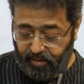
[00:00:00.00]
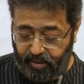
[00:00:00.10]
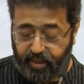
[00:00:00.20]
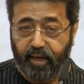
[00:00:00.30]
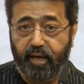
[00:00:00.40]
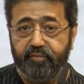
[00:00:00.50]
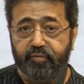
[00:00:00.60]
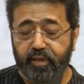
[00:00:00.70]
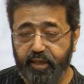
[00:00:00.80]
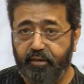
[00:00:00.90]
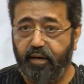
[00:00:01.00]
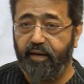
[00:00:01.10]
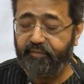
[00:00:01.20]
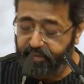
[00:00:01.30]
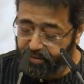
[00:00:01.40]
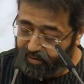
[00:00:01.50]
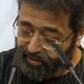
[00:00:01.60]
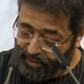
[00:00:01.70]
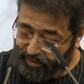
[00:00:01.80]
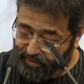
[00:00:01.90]
The carefully crafted
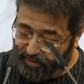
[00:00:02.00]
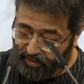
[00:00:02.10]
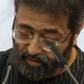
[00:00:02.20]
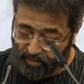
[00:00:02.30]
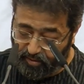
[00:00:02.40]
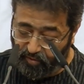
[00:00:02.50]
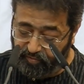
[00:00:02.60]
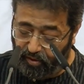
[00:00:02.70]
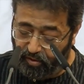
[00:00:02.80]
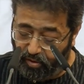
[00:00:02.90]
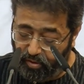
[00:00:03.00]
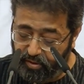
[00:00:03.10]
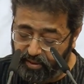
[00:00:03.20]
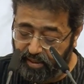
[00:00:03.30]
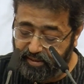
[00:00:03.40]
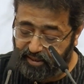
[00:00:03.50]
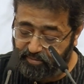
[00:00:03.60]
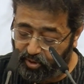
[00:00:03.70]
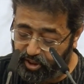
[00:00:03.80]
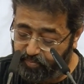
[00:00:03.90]
text of the law tells
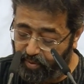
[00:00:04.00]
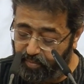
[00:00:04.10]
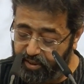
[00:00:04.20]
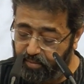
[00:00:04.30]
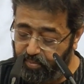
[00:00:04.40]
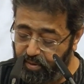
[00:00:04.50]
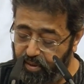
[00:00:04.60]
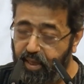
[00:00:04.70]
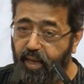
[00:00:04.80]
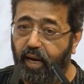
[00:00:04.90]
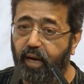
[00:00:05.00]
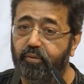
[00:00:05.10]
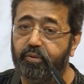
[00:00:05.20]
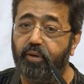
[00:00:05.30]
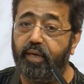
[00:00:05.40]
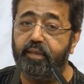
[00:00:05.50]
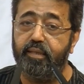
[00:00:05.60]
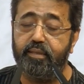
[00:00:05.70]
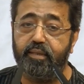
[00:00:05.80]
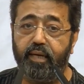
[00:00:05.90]
us what is permissible, how to
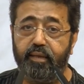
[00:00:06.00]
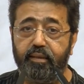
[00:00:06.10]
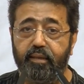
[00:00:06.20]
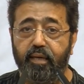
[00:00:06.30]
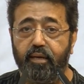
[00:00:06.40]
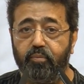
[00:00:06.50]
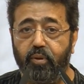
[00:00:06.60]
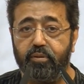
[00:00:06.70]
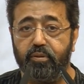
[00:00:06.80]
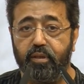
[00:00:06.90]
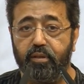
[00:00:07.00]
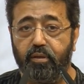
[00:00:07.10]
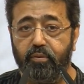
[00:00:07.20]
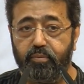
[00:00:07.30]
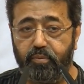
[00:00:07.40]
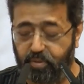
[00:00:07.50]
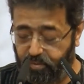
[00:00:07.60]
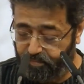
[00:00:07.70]
understand, what to conclude.